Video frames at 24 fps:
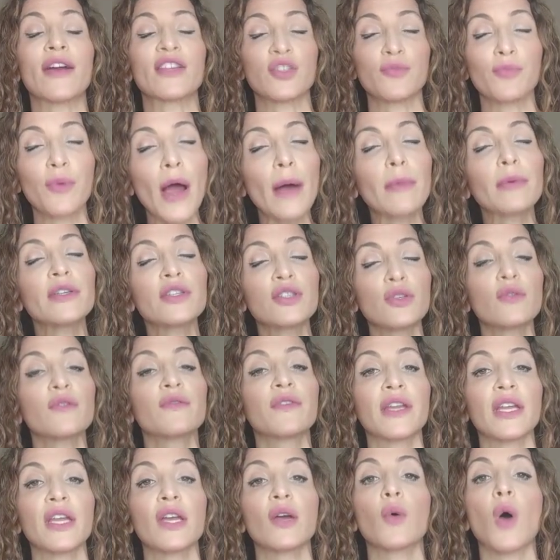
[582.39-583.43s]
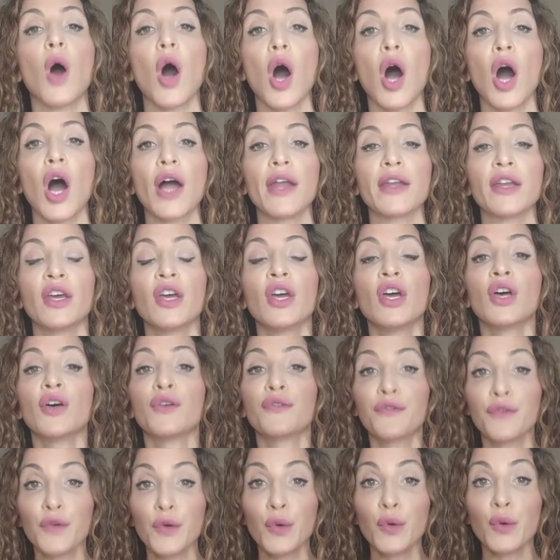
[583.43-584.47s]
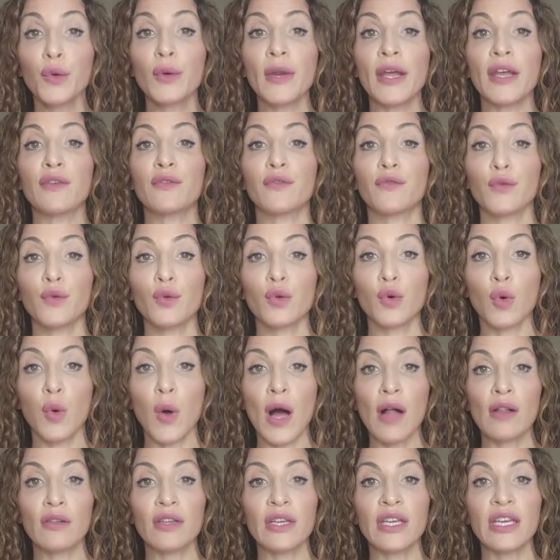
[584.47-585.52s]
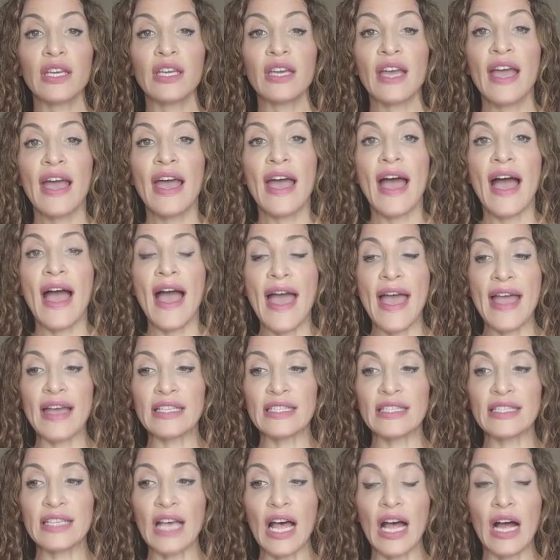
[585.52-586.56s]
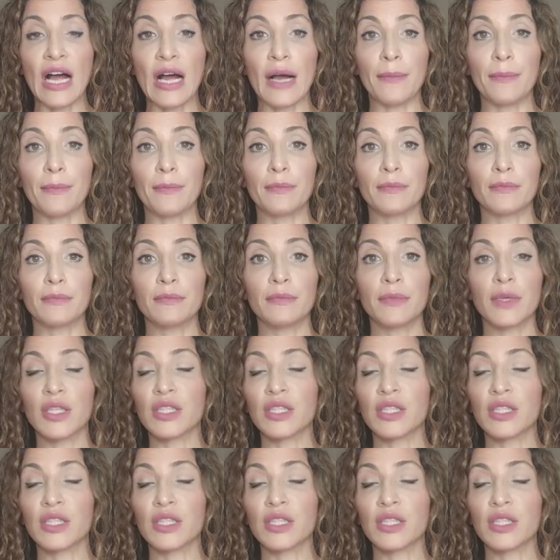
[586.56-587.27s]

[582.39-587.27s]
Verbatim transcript: I should probably do a video on food and food quality and um,